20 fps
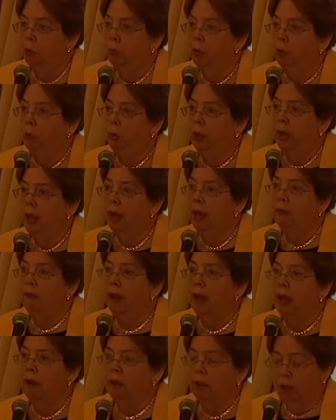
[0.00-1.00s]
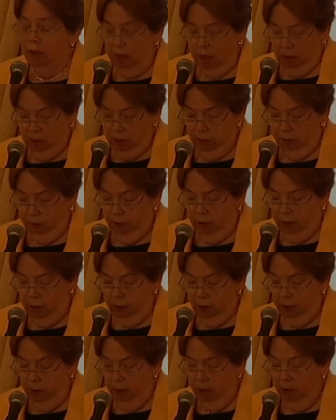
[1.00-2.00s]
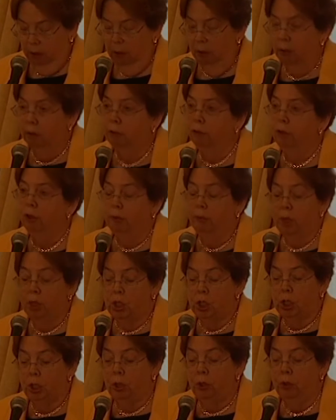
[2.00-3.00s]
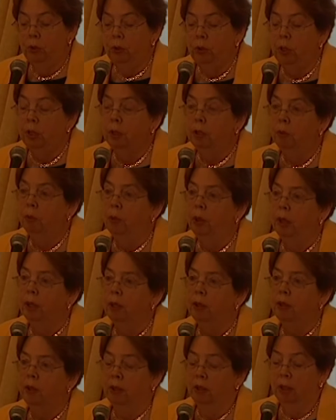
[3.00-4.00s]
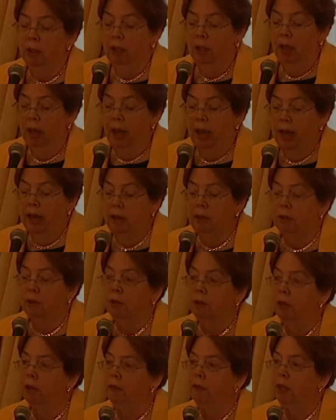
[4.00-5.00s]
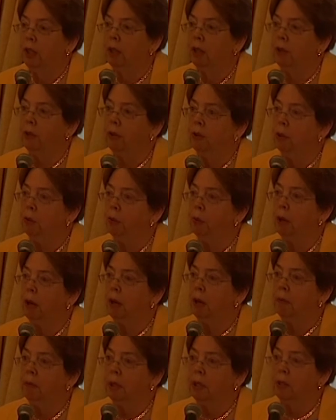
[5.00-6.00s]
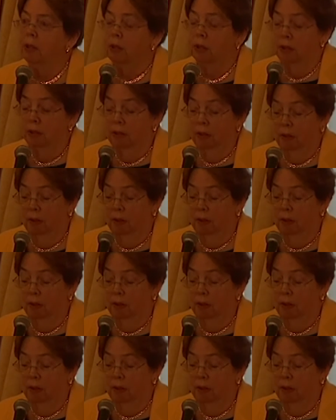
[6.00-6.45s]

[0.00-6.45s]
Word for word: but would have everything to fear from its union with either of the other departments.